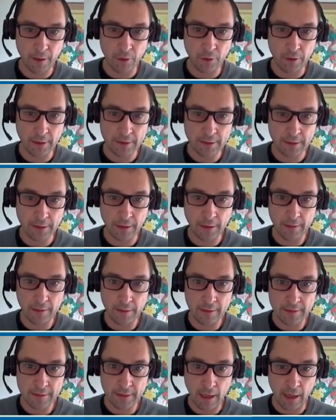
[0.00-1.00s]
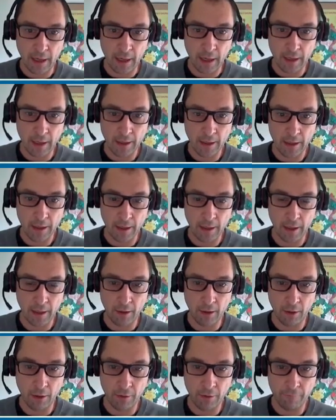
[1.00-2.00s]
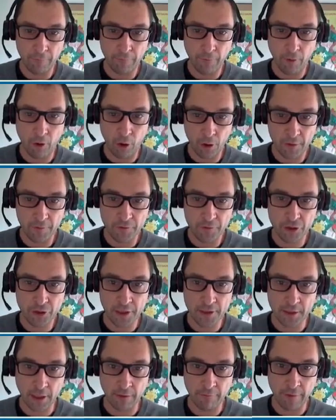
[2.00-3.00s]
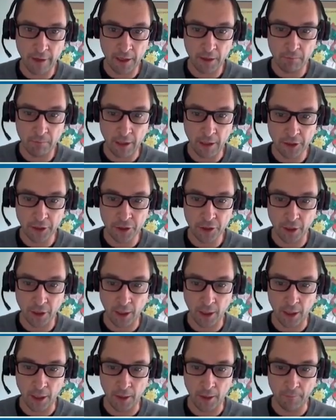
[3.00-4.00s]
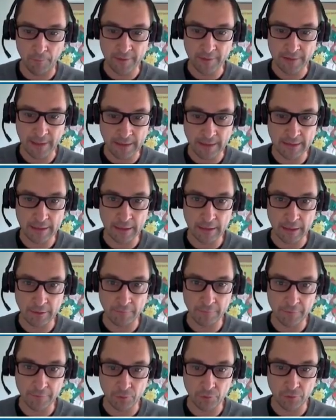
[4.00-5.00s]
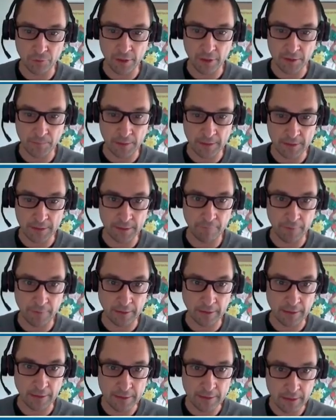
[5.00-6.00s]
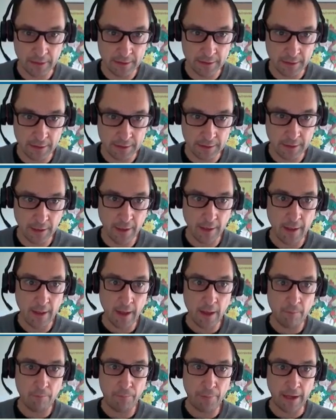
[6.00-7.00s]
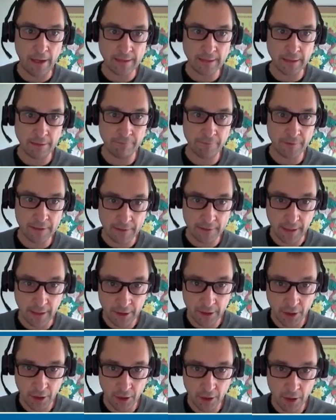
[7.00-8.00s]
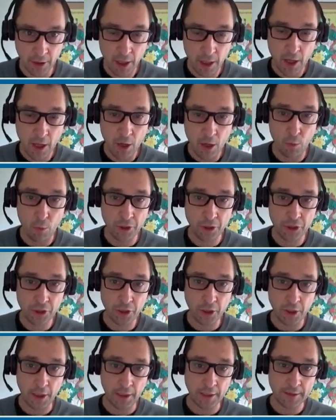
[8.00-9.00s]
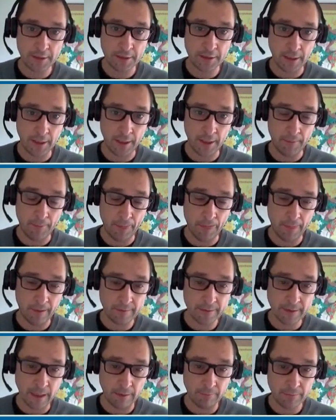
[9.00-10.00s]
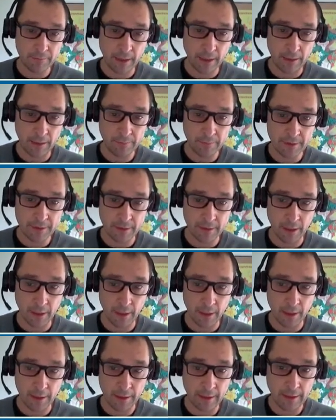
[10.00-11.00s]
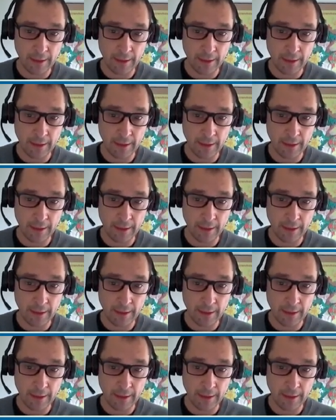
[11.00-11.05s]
you can see that these are uh, olive, olive trees are very much um, sensitive to the specific diseases, pest infestation, which is um, sometimes uh,